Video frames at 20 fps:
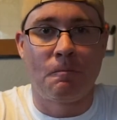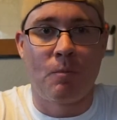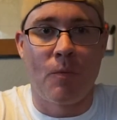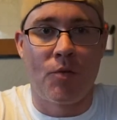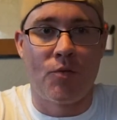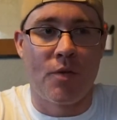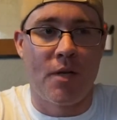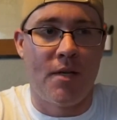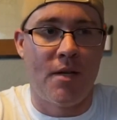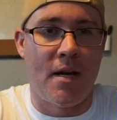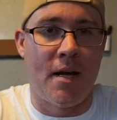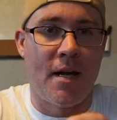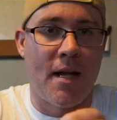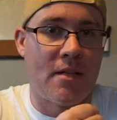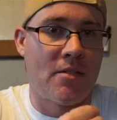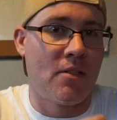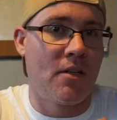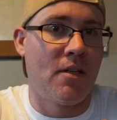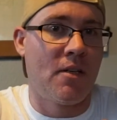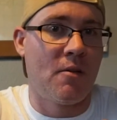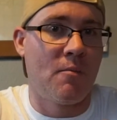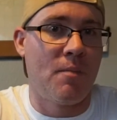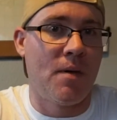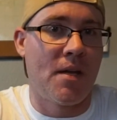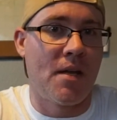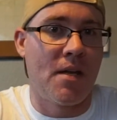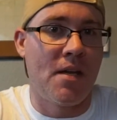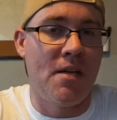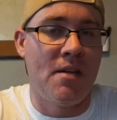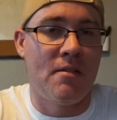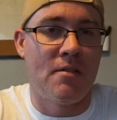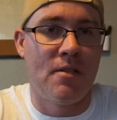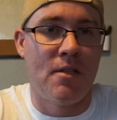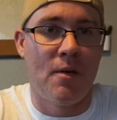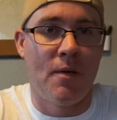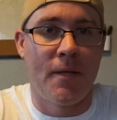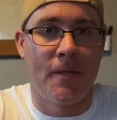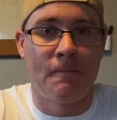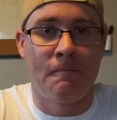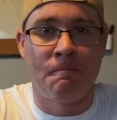It's really not. Adds a good bit of heat
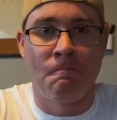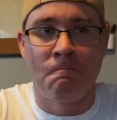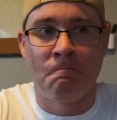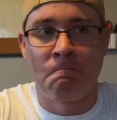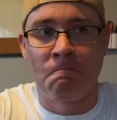to it.